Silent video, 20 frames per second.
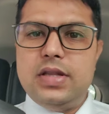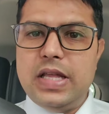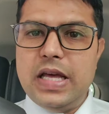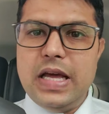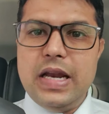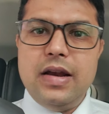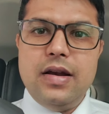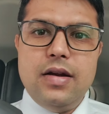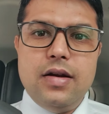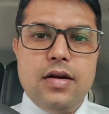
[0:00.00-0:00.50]

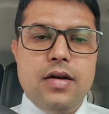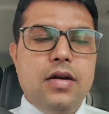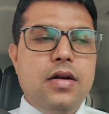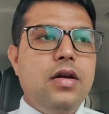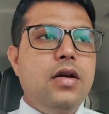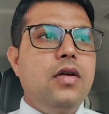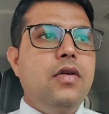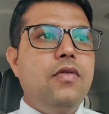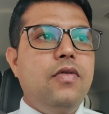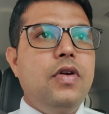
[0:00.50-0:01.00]
then
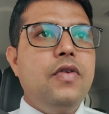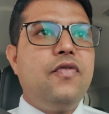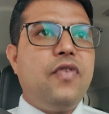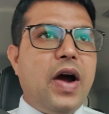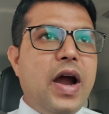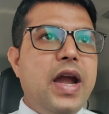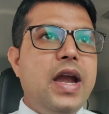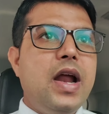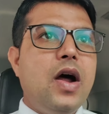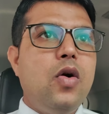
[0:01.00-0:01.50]
we
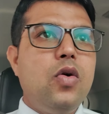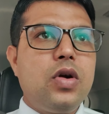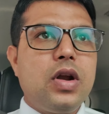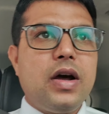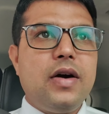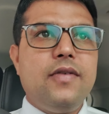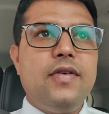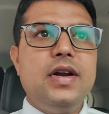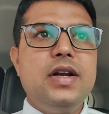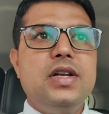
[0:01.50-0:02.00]
find
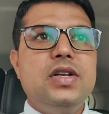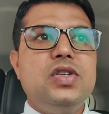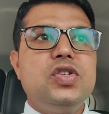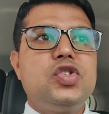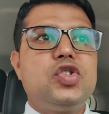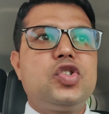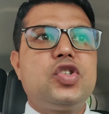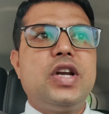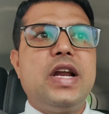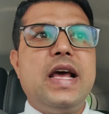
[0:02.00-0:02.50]
out our
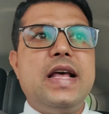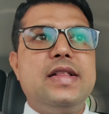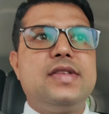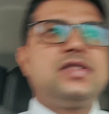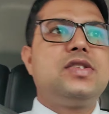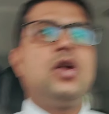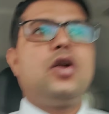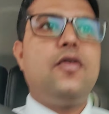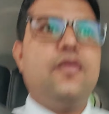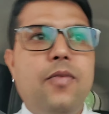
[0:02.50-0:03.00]

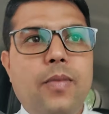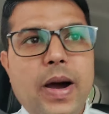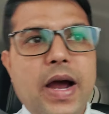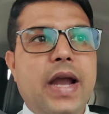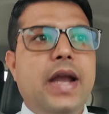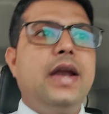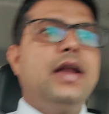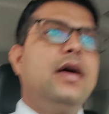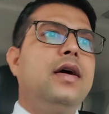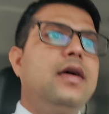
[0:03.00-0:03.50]
strengths of
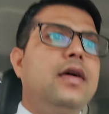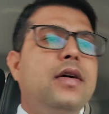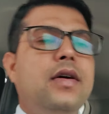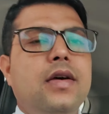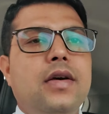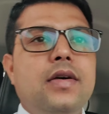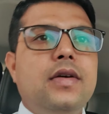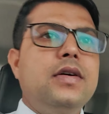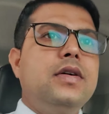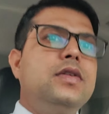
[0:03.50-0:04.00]
mind.
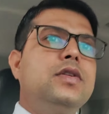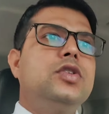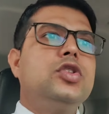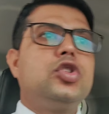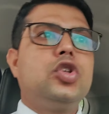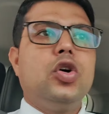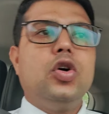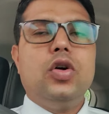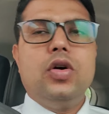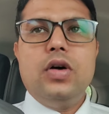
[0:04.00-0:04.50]

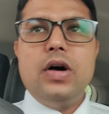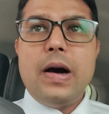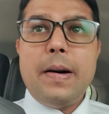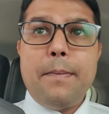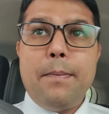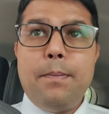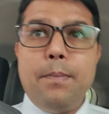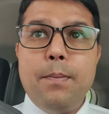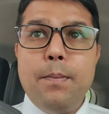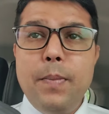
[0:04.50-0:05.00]
So
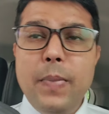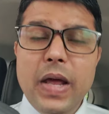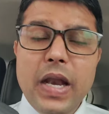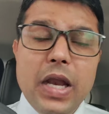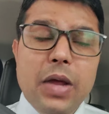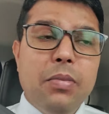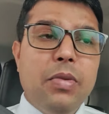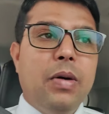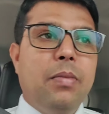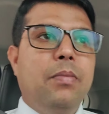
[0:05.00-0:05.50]
a
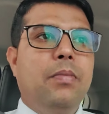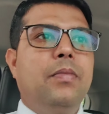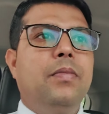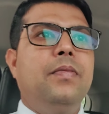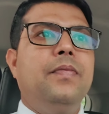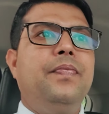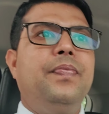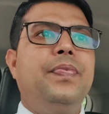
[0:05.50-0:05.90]
minimum